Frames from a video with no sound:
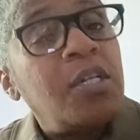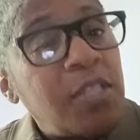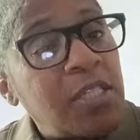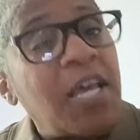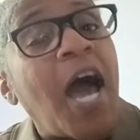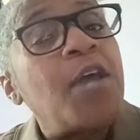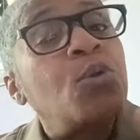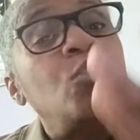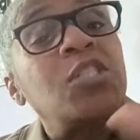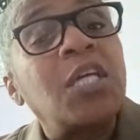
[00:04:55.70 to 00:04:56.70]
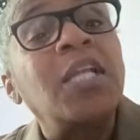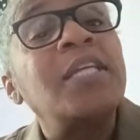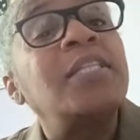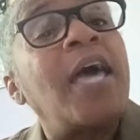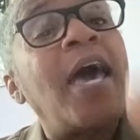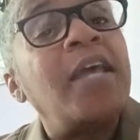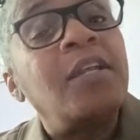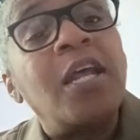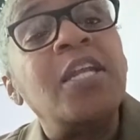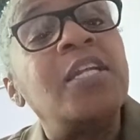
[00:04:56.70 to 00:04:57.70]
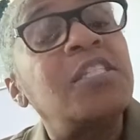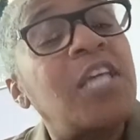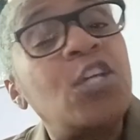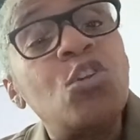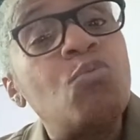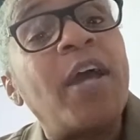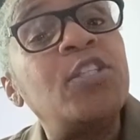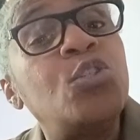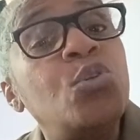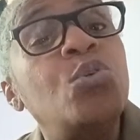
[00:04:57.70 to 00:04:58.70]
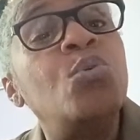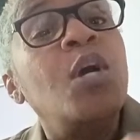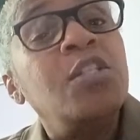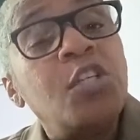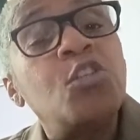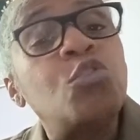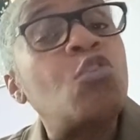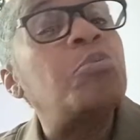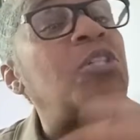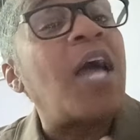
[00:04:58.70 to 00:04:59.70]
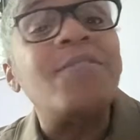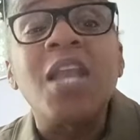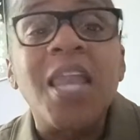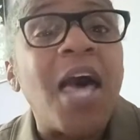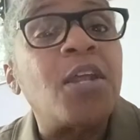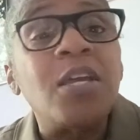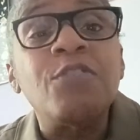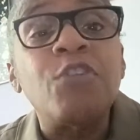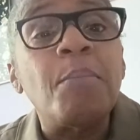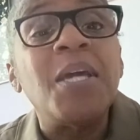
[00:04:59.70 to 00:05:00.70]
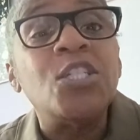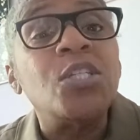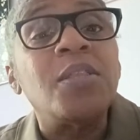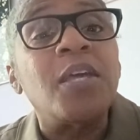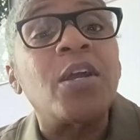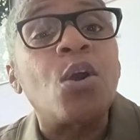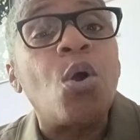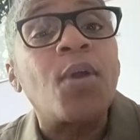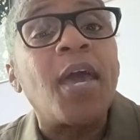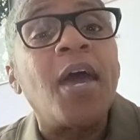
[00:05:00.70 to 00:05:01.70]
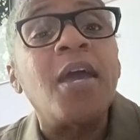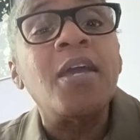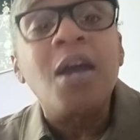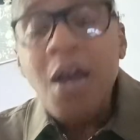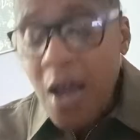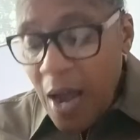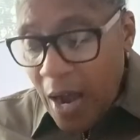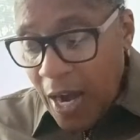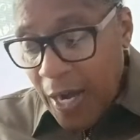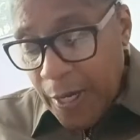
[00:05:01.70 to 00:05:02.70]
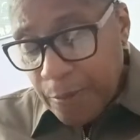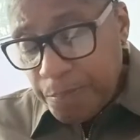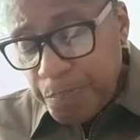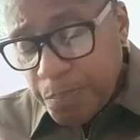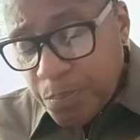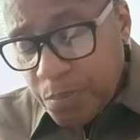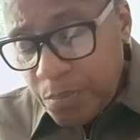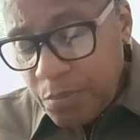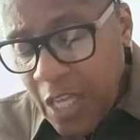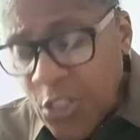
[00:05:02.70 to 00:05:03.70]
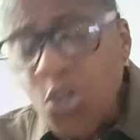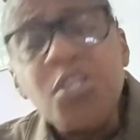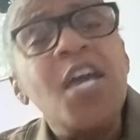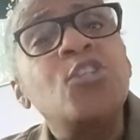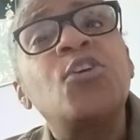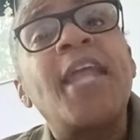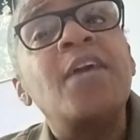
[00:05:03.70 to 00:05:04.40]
the title just click that and it'll take you right to the description i have a lot of information there okay um so yeah so that